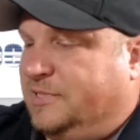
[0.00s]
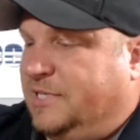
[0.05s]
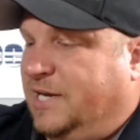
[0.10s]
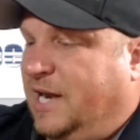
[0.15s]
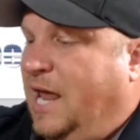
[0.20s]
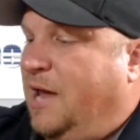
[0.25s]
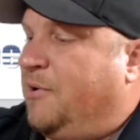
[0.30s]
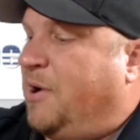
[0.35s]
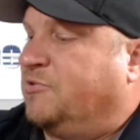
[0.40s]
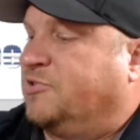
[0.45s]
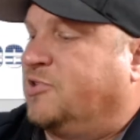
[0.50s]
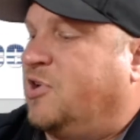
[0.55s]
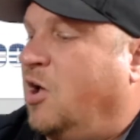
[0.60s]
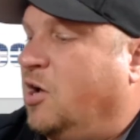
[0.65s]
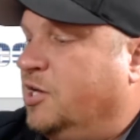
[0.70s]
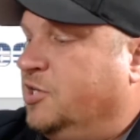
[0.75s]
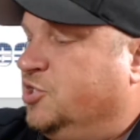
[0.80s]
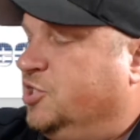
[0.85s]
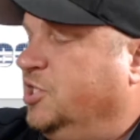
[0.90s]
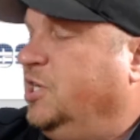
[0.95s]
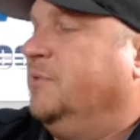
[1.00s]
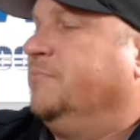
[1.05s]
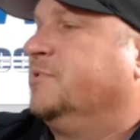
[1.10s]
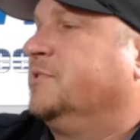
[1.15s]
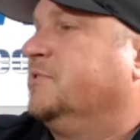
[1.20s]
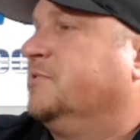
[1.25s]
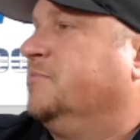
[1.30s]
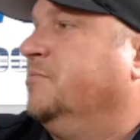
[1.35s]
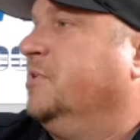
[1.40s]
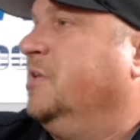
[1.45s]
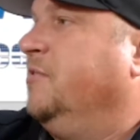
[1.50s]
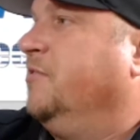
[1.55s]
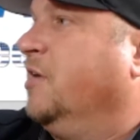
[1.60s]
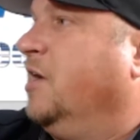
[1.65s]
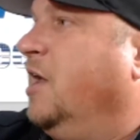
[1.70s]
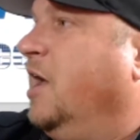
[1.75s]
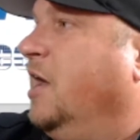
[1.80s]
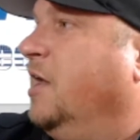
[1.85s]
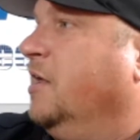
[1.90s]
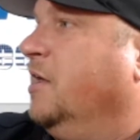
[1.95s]
today I was talking Jeeps, believe it
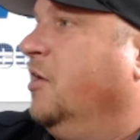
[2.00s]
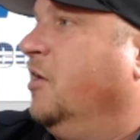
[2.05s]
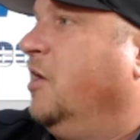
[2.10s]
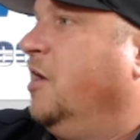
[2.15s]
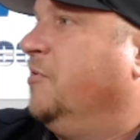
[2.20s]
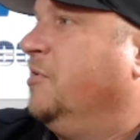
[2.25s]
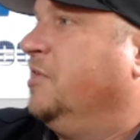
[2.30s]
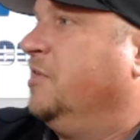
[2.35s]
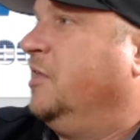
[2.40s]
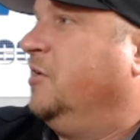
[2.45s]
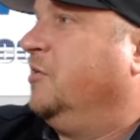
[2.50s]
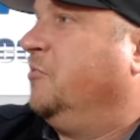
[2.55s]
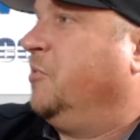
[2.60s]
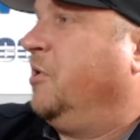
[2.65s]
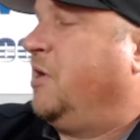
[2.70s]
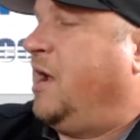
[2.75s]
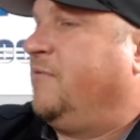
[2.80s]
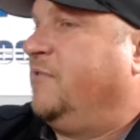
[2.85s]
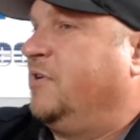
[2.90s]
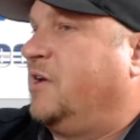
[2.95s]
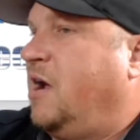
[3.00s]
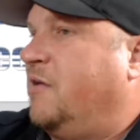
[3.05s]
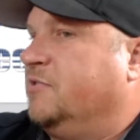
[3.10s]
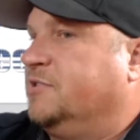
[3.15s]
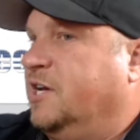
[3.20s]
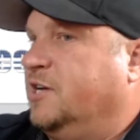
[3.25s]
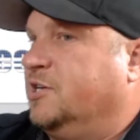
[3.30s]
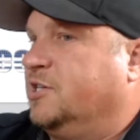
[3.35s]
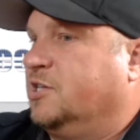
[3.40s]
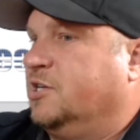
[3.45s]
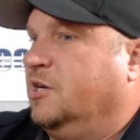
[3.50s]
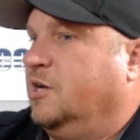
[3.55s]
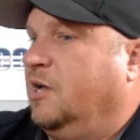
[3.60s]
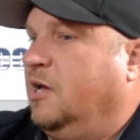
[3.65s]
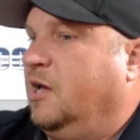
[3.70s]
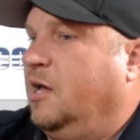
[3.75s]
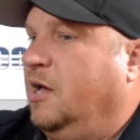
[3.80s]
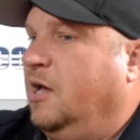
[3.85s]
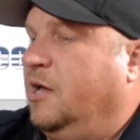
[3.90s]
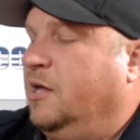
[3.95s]
or not. We were having a conversation.
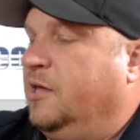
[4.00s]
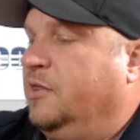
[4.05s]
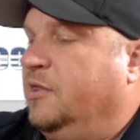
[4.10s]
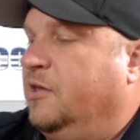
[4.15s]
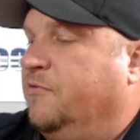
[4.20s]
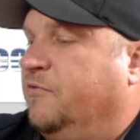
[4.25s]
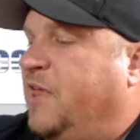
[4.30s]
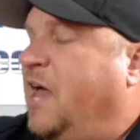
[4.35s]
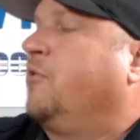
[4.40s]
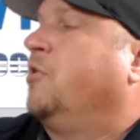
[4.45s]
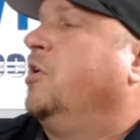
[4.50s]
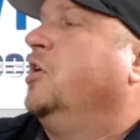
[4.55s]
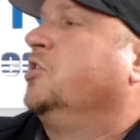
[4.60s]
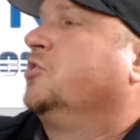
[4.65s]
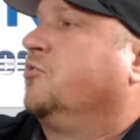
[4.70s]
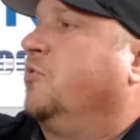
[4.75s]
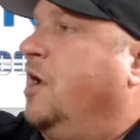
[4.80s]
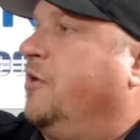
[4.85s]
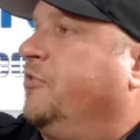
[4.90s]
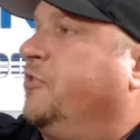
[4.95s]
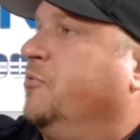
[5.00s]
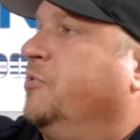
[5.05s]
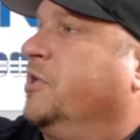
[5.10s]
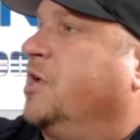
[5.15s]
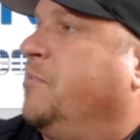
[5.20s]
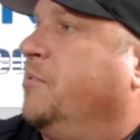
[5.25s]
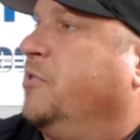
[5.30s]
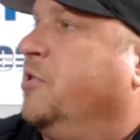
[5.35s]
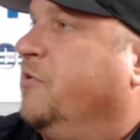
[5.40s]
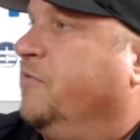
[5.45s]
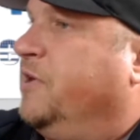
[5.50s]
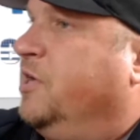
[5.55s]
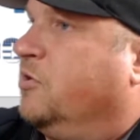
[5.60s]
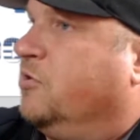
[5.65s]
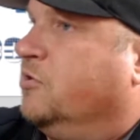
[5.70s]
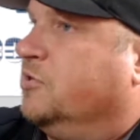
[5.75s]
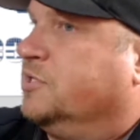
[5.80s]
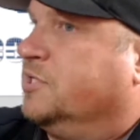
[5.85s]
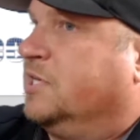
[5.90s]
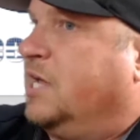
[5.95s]
The flag runners were out there with a couple of their
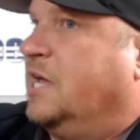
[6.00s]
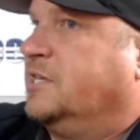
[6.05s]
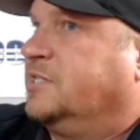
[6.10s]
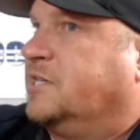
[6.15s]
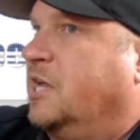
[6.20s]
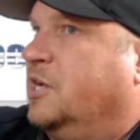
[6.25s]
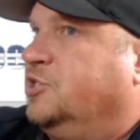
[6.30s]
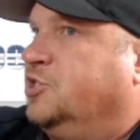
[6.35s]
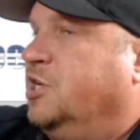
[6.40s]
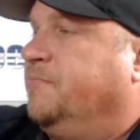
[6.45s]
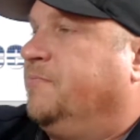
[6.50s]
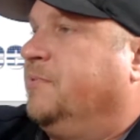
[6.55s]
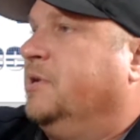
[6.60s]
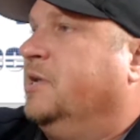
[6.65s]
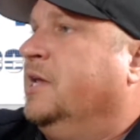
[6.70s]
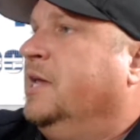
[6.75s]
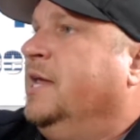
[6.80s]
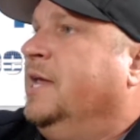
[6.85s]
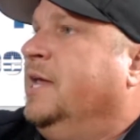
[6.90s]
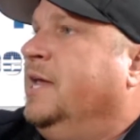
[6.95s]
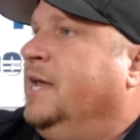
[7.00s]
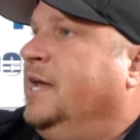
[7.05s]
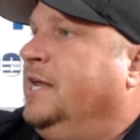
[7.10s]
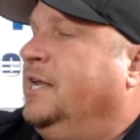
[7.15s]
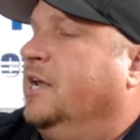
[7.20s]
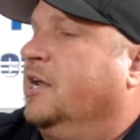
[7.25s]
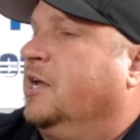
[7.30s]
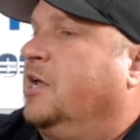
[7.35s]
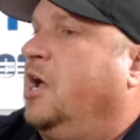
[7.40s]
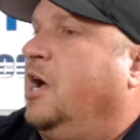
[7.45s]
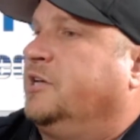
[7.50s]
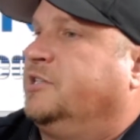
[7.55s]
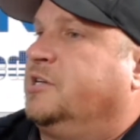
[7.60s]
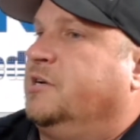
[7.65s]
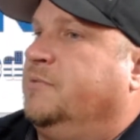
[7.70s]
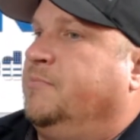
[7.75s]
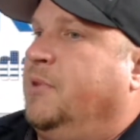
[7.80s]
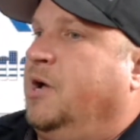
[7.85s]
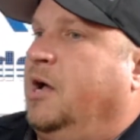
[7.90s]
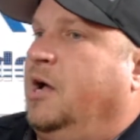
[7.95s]
vehicles, and the guy's got a Jeep, and he did a
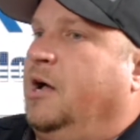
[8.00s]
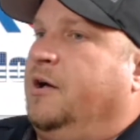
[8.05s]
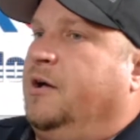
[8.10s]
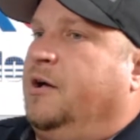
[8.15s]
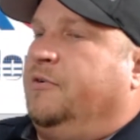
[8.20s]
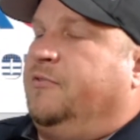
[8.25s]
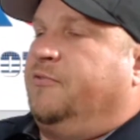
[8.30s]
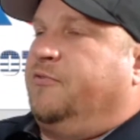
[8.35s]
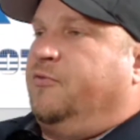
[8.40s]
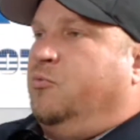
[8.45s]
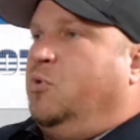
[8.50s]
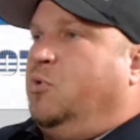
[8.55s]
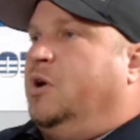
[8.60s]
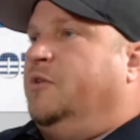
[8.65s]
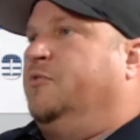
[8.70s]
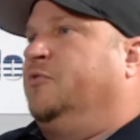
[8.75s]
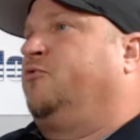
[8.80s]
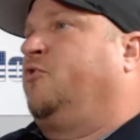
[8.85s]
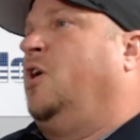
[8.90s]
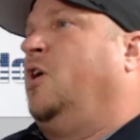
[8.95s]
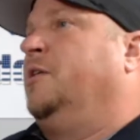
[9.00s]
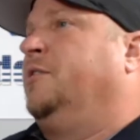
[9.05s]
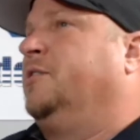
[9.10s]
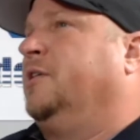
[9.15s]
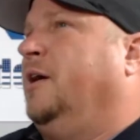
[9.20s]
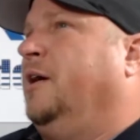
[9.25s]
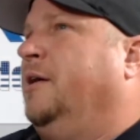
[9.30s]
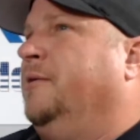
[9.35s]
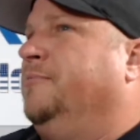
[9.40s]
custom one of the front.